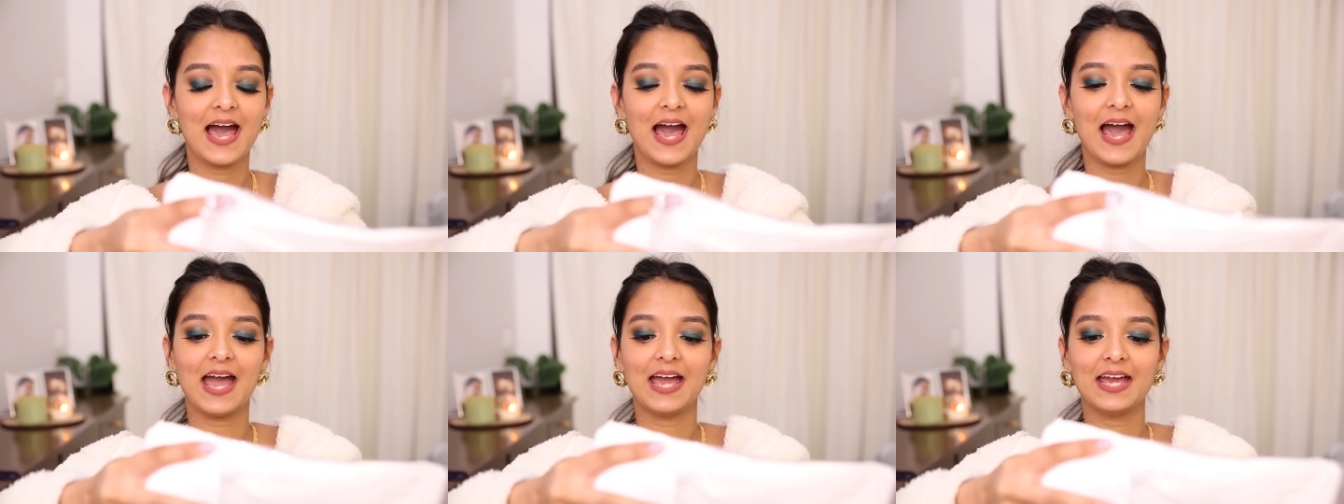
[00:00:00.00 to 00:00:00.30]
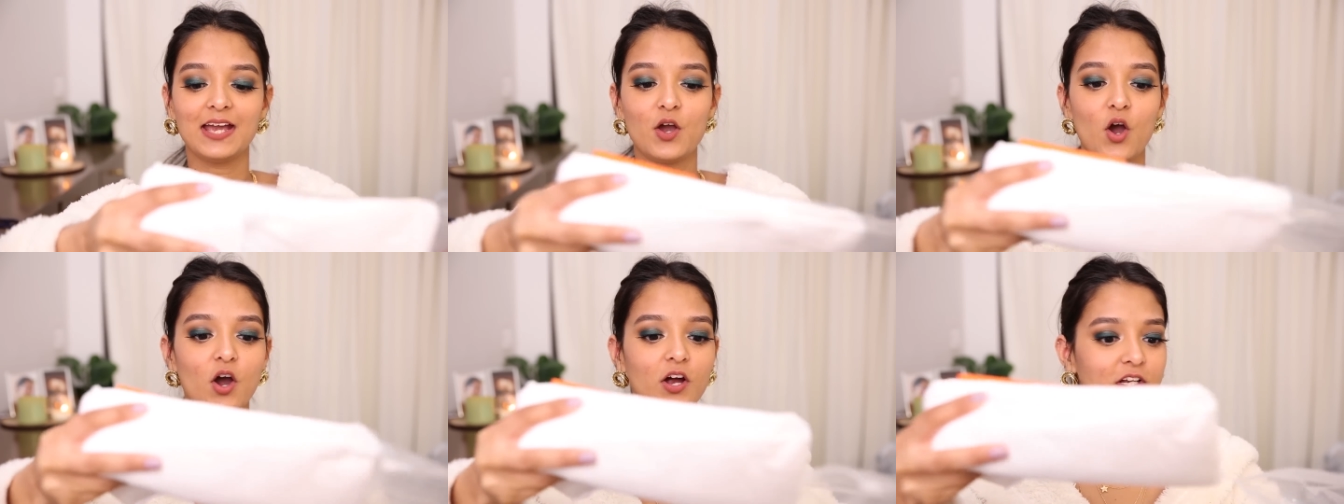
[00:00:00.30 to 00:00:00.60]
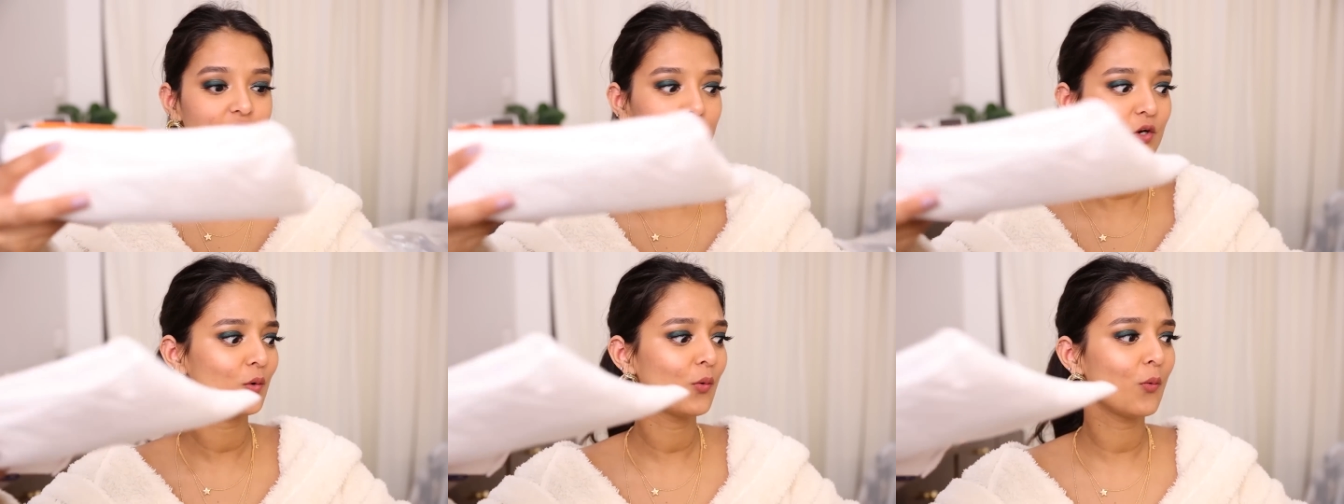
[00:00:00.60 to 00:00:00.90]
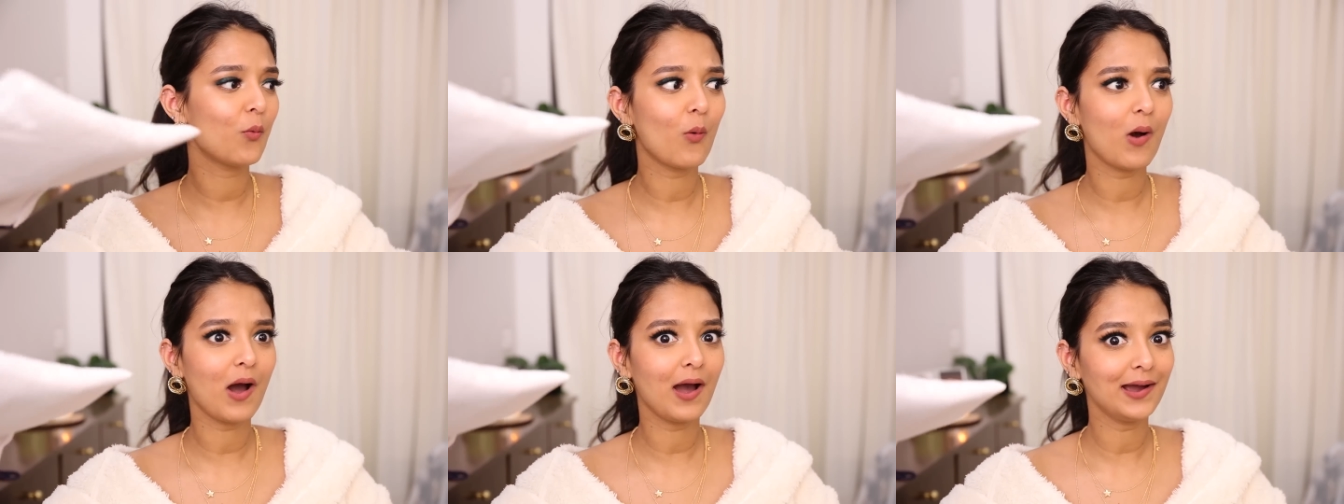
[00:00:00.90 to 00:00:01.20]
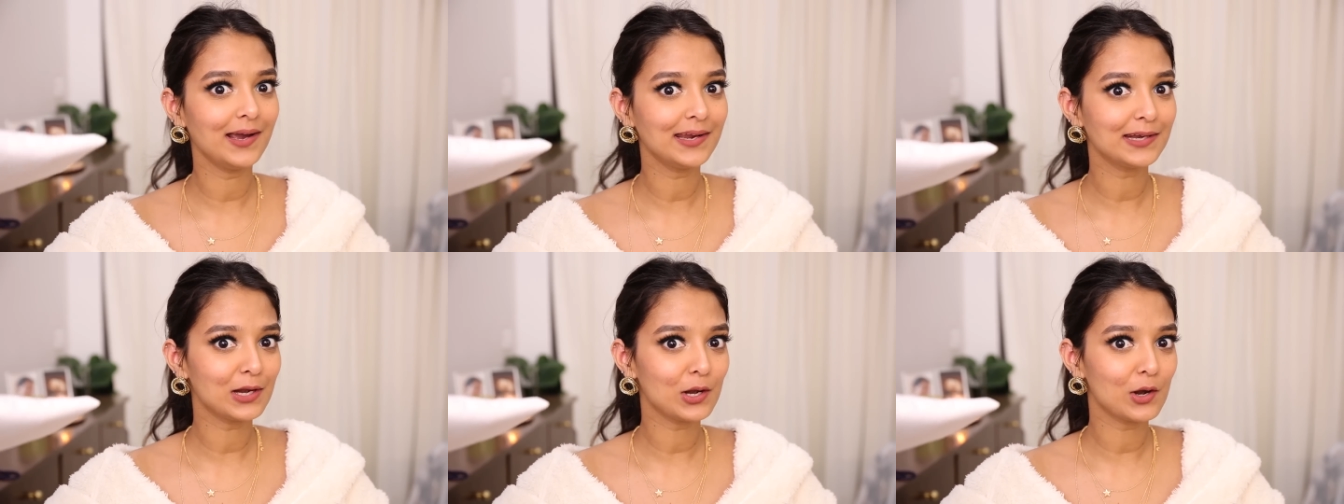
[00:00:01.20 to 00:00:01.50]
I got
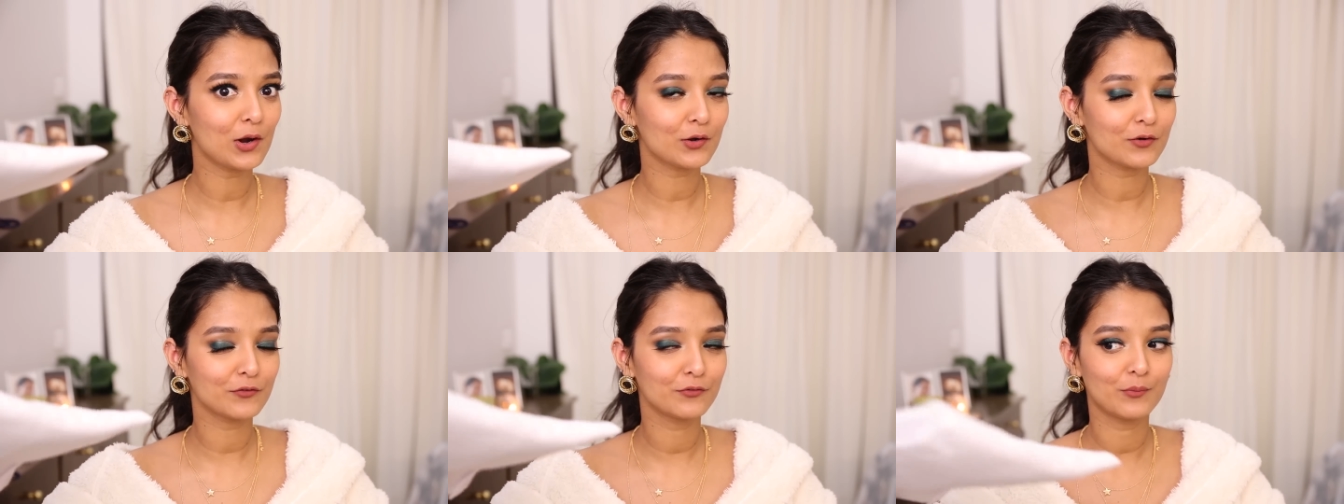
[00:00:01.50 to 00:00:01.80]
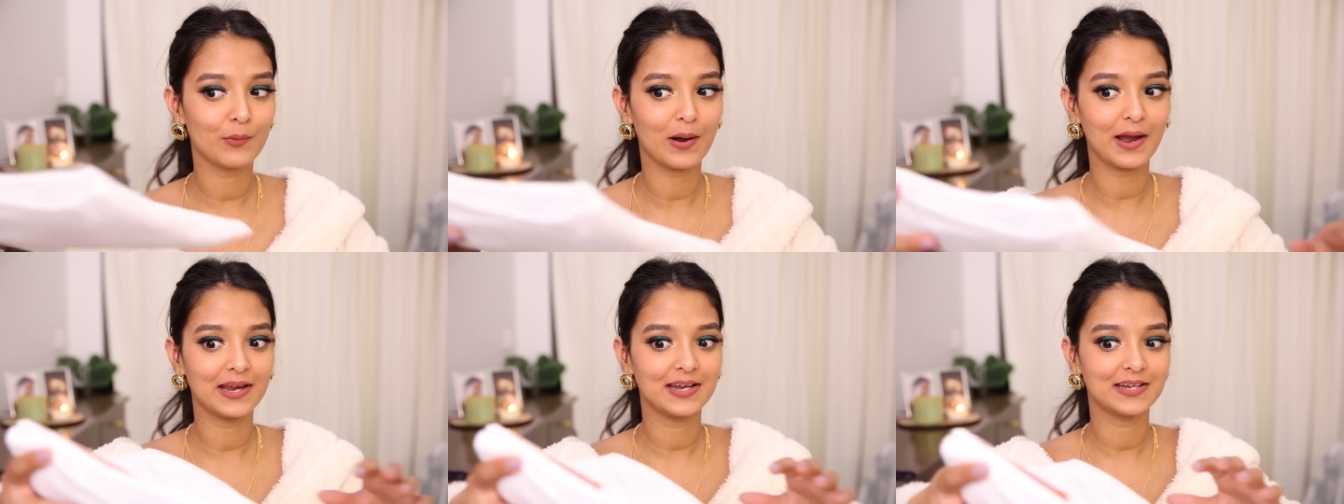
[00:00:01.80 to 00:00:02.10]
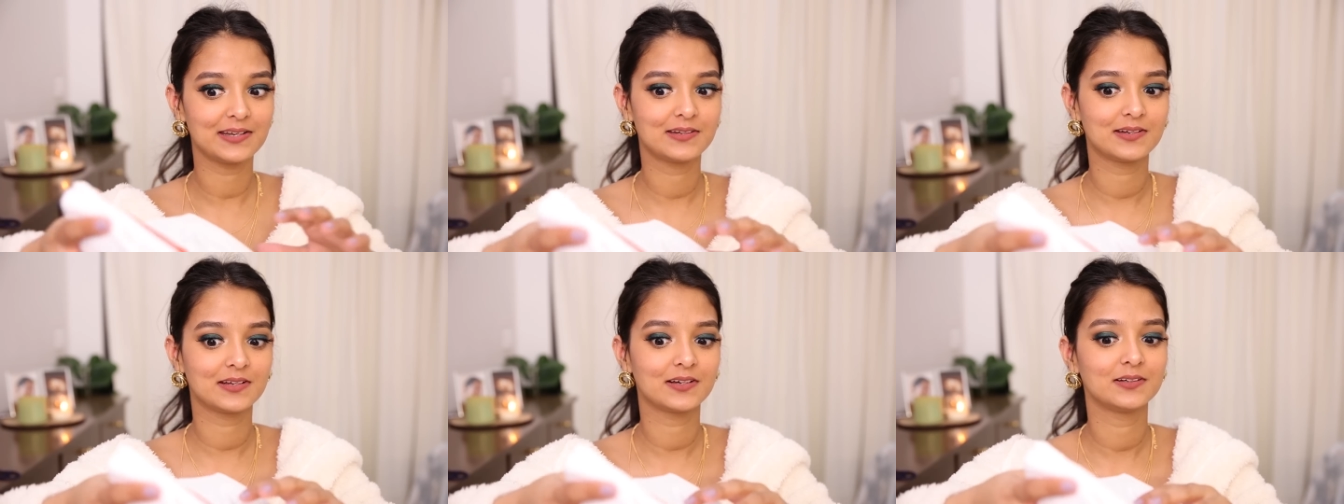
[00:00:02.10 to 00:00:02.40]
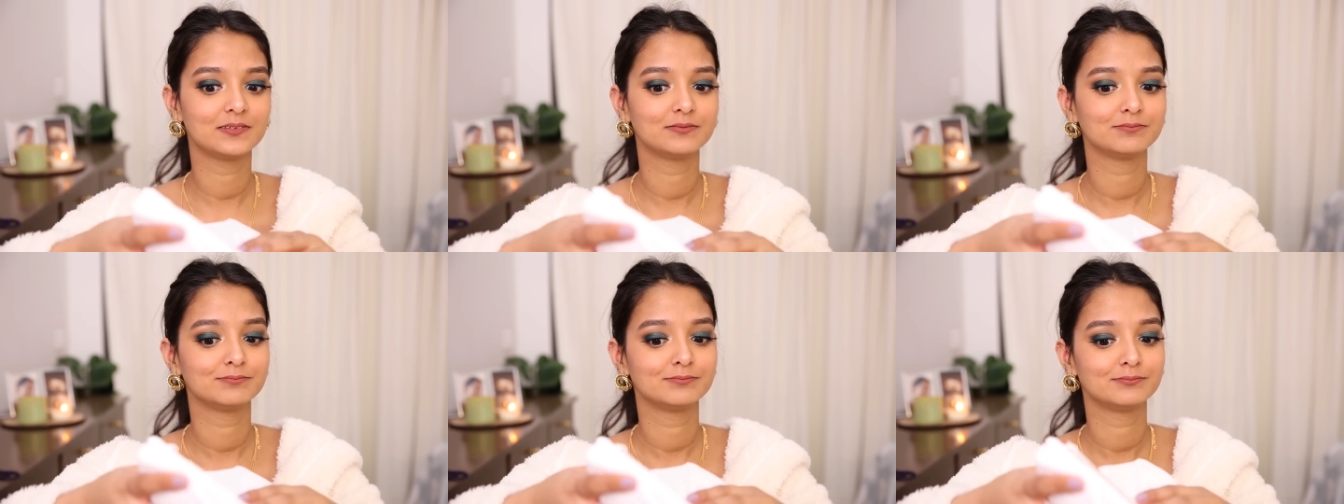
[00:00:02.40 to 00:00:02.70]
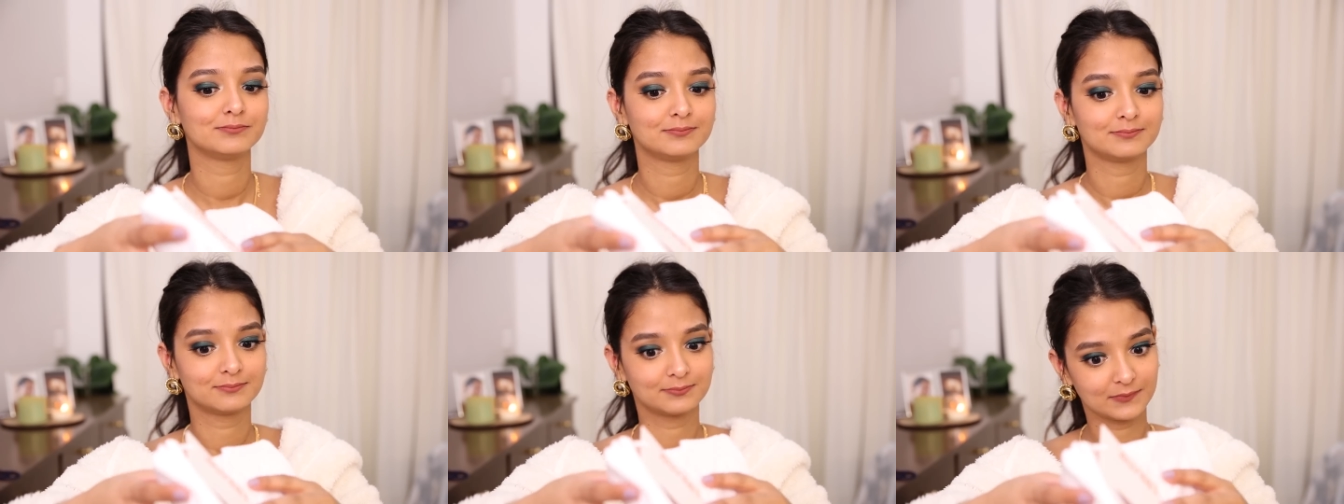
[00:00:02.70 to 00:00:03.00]
quite a lot of white
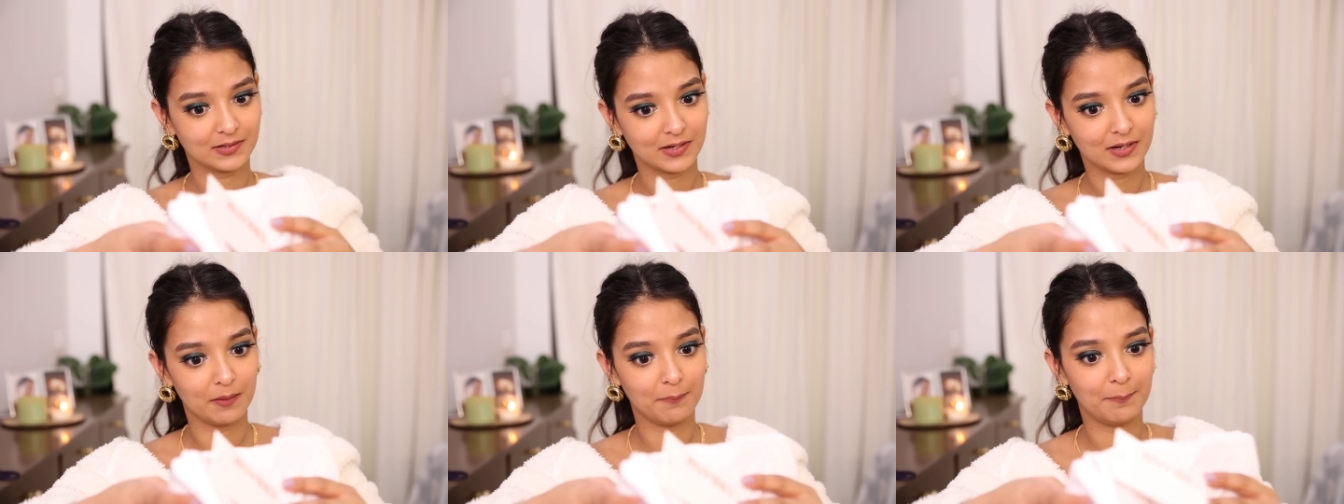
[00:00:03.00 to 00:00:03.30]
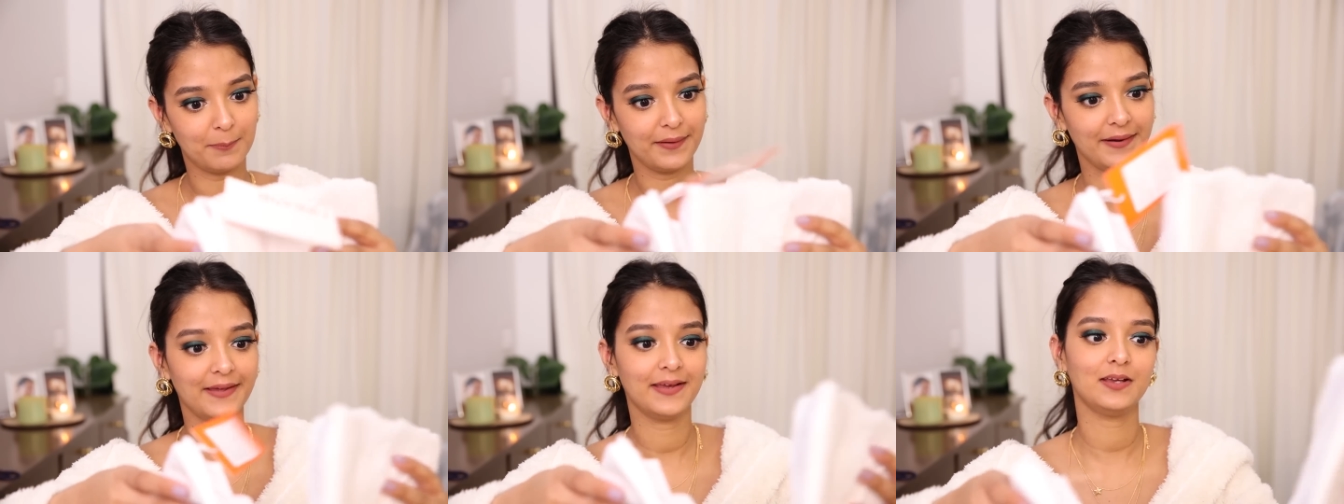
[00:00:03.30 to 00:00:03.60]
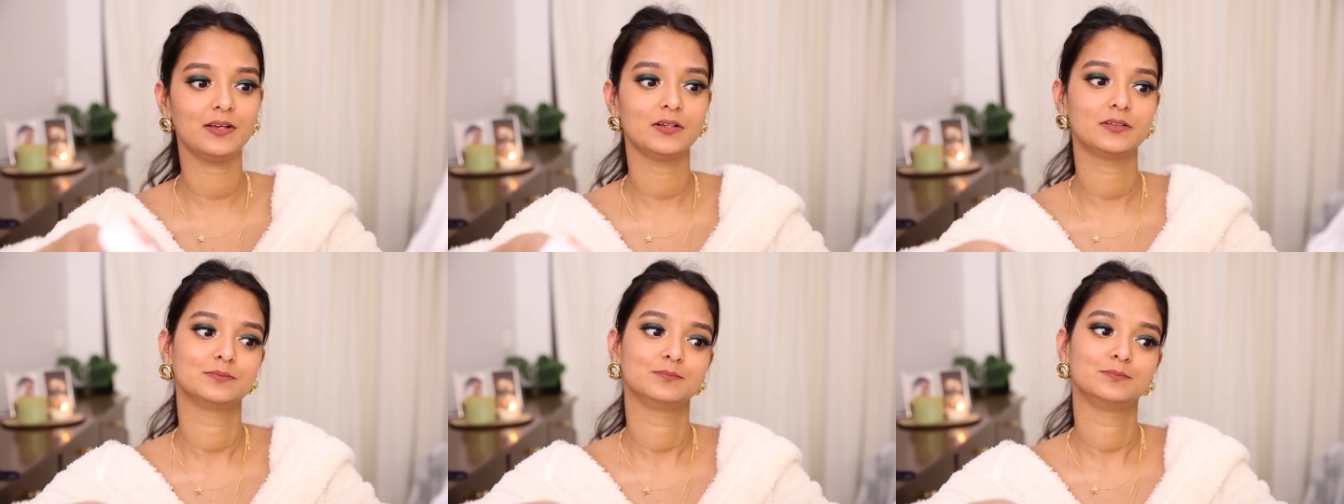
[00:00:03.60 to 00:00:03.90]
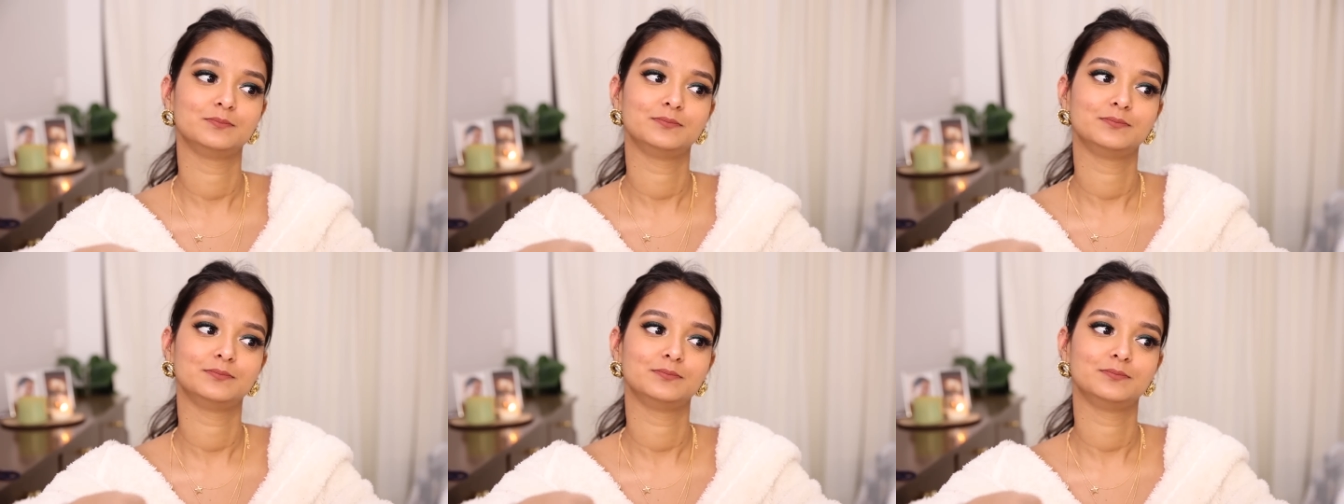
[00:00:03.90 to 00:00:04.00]
kapde.